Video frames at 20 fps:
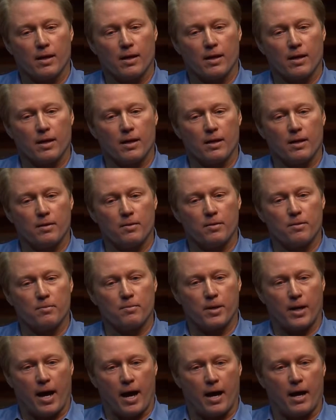uh,
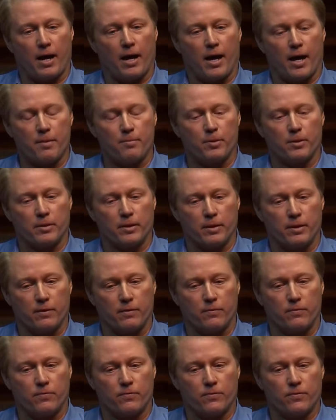but I, I,
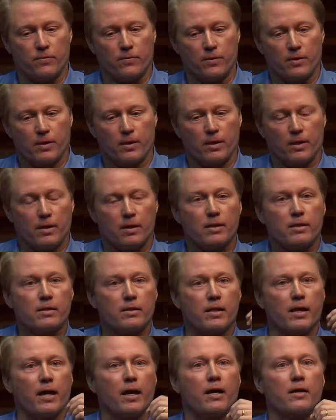believe
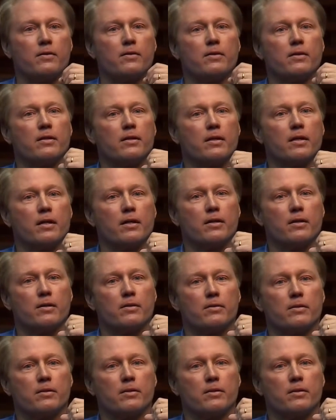that, uh,